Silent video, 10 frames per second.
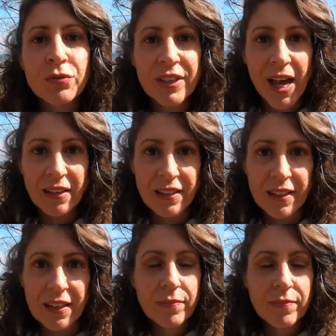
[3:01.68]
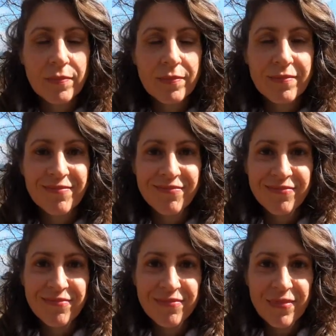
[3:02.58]
reality.
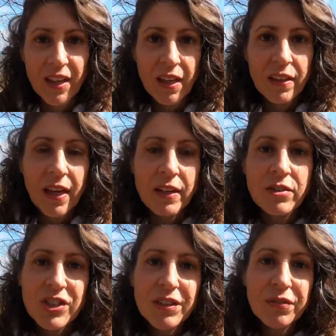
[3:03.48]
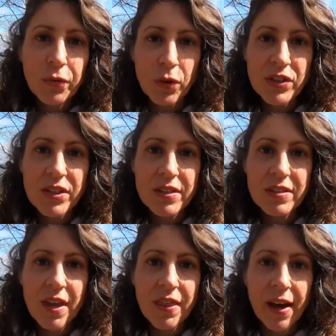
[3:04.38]
The energy of
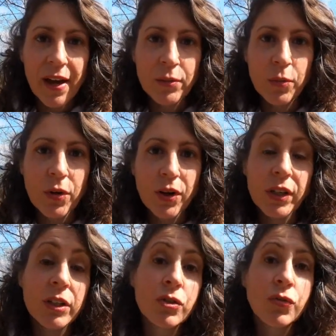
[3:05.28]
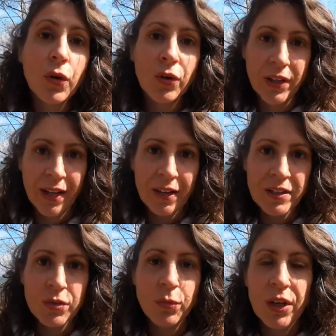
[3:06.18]
forces that were controlling
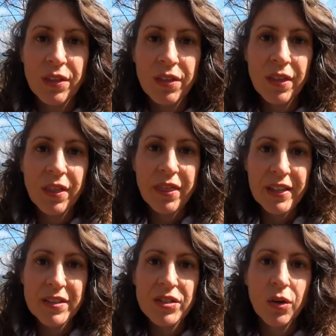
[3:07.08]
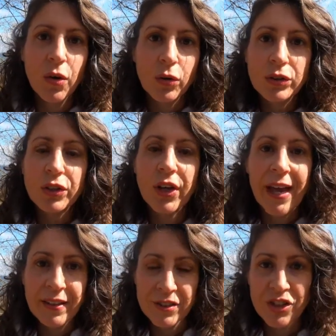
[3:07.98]
us with this older
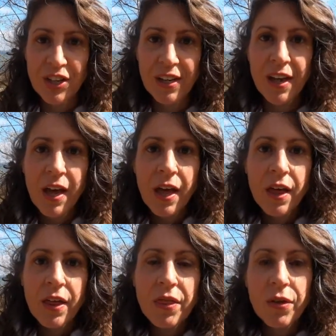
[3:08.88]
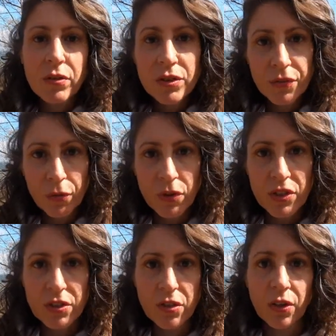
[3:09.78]
energy, those
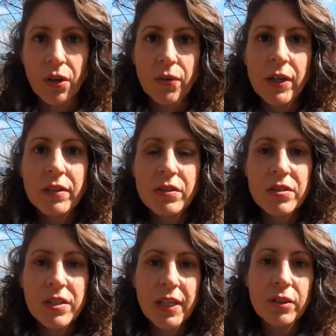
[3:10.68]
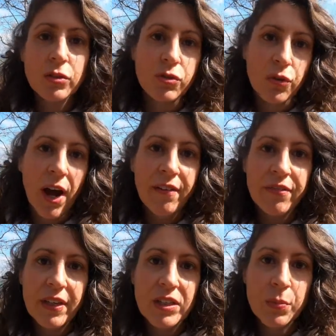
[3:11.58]
forces are going to seek to drive
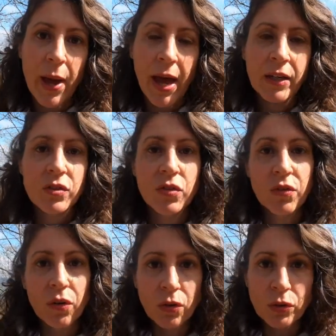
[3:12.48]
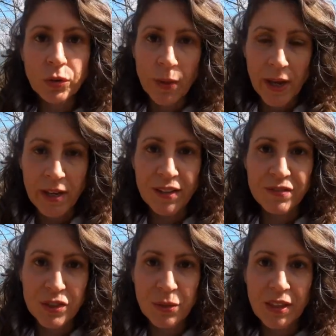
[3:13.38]
things back to the old way
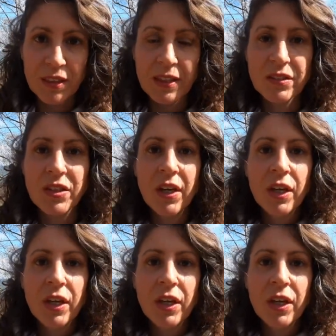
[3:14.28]
of doing things,